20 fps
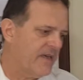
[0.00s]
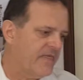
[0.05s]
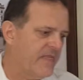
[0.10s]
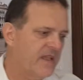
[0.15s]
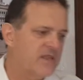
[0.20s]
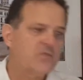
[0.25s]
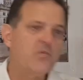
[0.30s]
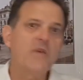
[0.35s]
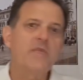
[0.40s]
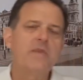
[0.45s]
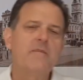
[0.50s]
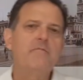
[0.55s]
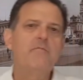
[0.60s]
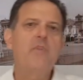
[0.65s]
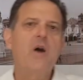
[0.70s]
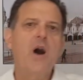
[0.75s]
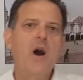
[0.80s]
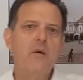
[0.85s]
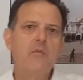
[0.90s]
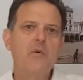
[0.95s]
That's what the
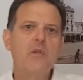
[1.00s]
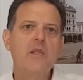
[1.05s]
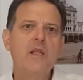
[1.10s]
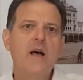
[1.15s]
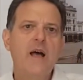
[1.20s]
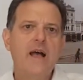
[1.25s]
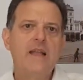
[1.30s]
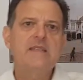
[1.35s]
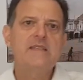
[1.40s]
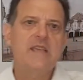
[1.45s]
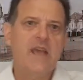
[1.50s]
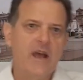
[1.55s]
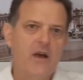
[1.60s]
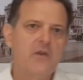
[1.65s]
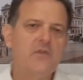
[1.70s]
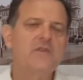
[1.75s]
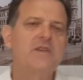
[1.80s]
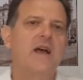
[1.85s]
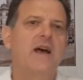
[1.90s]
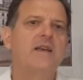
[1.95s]
Bible
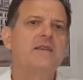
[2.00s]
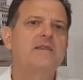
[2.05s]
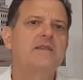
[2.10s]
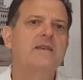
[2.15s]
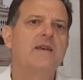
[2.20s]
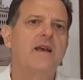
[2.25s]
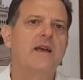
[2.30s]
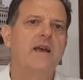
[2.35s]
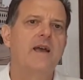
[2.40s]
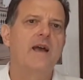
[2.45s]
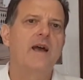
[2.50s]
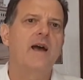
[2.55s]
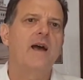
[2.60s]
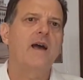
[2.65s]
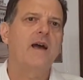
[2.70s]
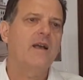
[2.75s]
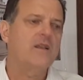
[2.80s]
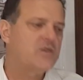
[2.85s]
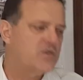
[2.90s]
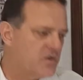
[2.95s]
tells us
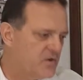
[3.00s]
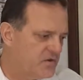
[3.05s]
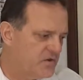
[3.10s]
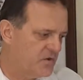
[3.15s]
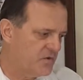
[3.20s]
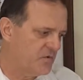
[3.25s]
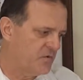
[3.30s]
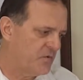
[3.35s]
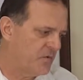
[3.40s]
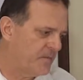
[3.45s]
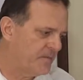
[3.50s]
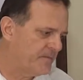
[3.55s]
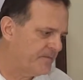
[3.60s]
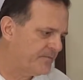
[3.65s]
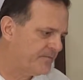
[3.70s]
to do.